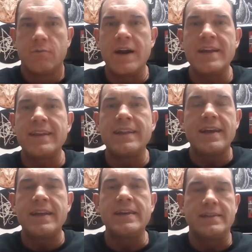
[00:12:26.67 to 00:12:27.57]
Why do you think
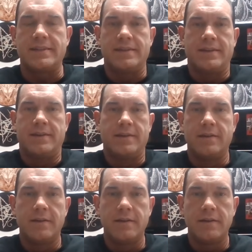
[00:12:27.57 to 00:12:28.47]
that is?
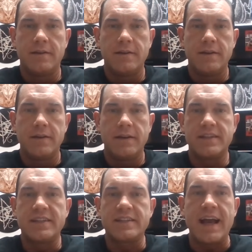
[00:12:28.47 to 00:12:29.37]

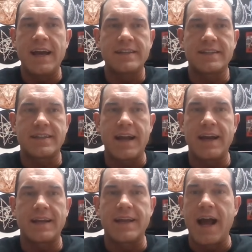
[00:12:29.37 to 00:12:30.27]
It's just guys
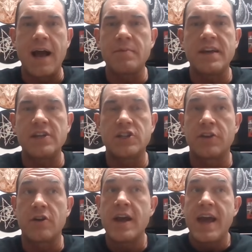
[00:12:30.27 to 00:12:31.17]
kind of copying each
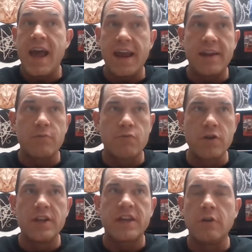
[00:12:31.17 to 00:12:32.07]
other. And it
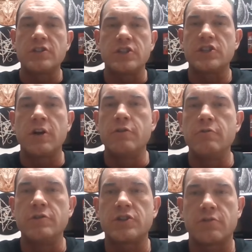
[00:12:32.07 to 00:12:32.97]
really goes to show
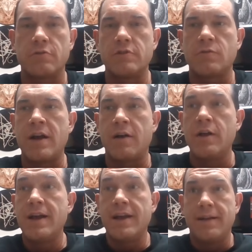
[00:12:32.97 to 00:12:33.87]
who is true as
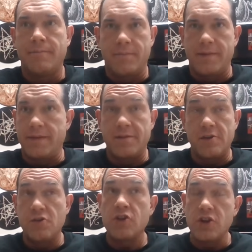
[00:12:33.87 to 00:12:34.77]
well.
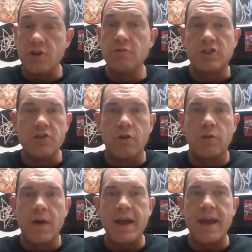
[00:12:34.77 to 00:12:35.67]
You can use
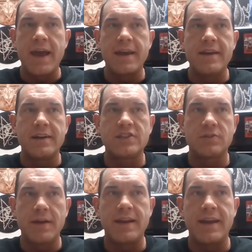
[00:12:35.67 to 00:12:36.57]
Norway and uh,
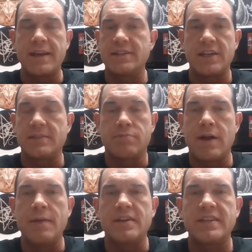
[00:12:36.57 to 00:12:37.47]
Sweden as, as
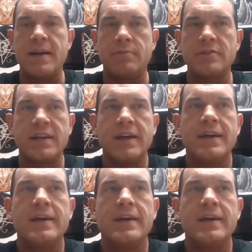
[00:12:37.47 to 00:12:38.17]
prime examples